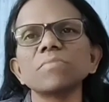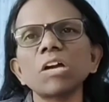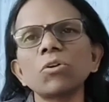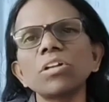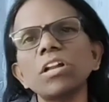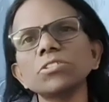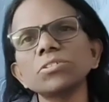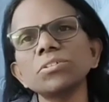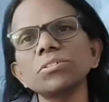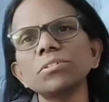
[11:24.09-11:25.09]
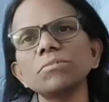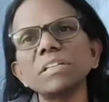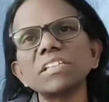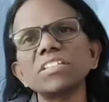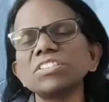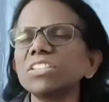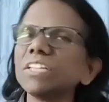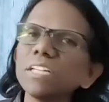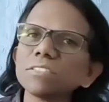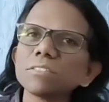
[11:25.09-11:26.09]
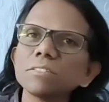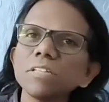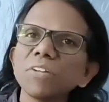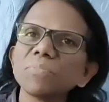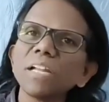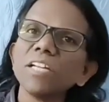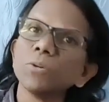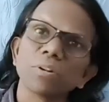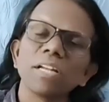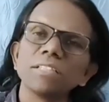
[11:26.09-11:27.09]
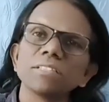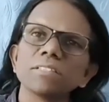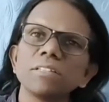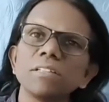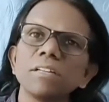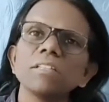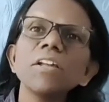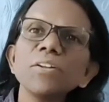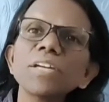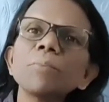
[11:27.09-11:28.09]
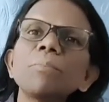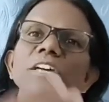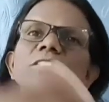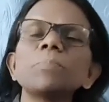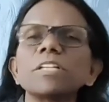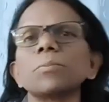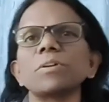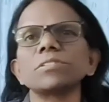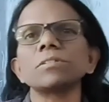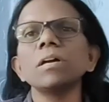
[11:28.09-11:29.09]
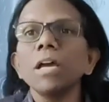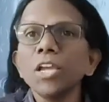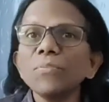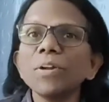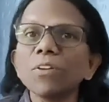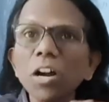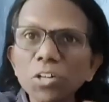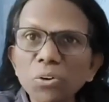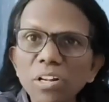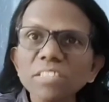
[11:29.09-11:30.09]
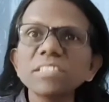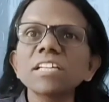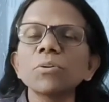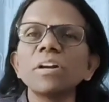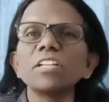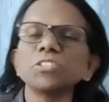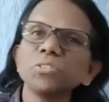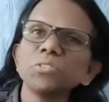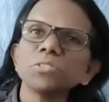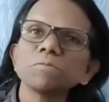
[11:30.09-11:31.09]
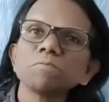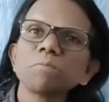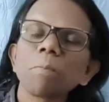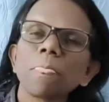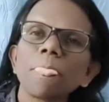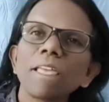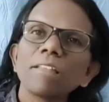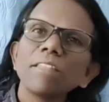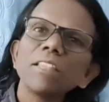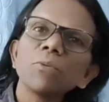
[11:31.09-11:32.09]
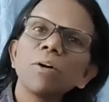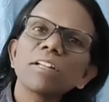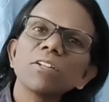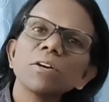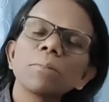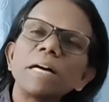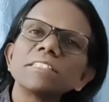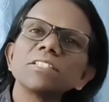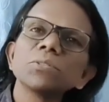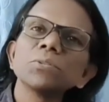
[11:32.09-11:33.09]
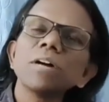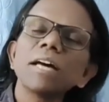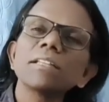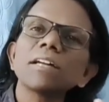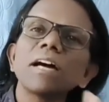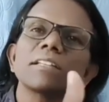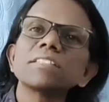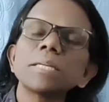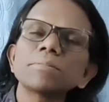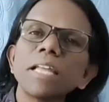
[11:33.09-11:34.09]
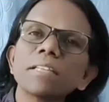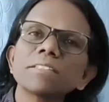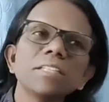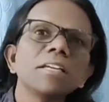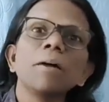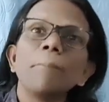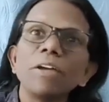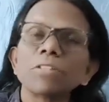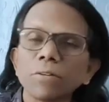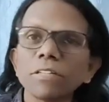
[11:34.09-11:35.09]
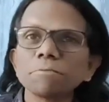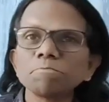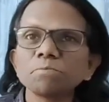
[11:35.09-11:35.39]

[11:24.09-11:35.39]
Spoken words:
The chlorine also further disintegrates and finally neutralizes. Then you can pass the further process. If you are not neutralizing the chlorine residues, then the water you are passing through other steps like biotower.